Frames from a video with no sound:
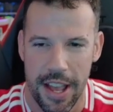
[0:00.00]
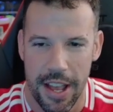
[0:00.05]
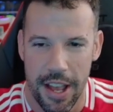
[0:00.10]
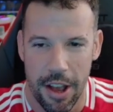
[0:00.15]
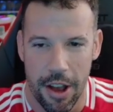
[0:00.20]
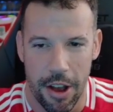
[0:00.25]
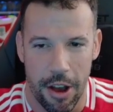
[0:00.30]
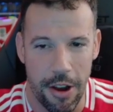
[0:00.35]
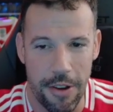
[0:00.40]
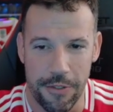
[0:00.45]

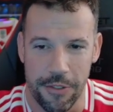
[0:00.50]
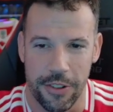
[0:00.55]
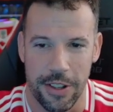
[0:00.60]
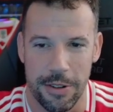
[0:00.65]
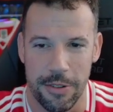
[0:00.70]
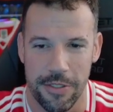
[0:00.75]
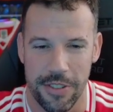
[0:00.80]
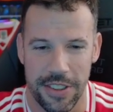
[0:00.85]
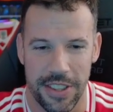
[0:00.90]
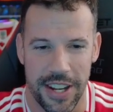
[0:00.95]
hopefully
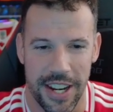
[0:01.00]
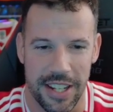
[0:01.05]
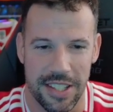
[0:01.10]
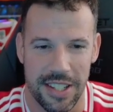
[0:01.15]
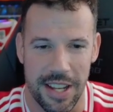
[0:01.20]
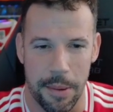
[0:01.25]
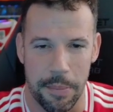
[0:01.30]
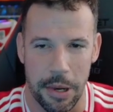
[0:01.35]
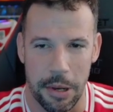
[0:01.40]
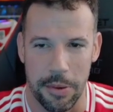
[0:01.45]
within the next
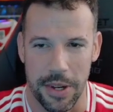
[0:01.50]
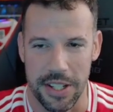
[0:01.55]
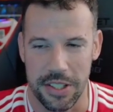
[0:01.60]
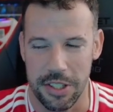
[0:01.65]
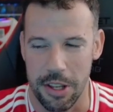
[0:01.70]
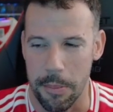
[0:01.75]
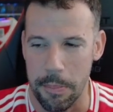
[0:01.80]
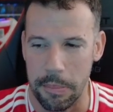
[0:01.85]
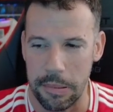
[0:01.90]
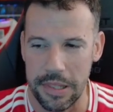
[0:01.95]
couple of weeks.
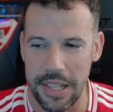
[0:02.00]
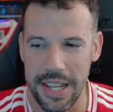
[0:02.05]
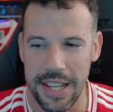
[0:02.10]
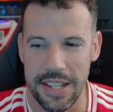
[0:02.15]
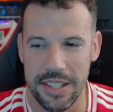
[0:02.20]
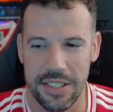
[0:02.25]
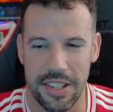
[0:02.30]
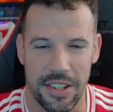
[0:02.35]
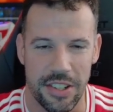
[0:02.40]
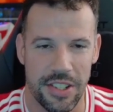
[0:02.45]
So
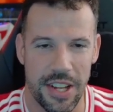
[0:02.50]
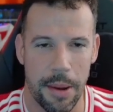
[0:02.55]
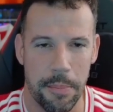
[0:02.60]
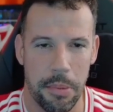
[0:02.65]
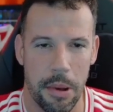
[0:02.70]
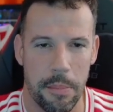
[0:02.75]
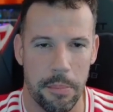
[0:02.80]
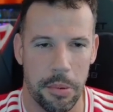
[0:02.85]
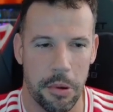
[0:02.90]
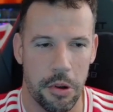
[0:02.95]
please jump
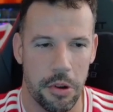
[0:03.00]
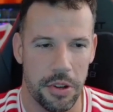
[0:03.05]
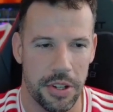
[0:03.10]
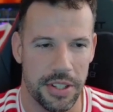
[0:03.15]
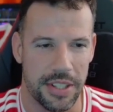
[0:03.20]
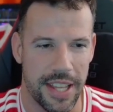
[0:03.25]
on board,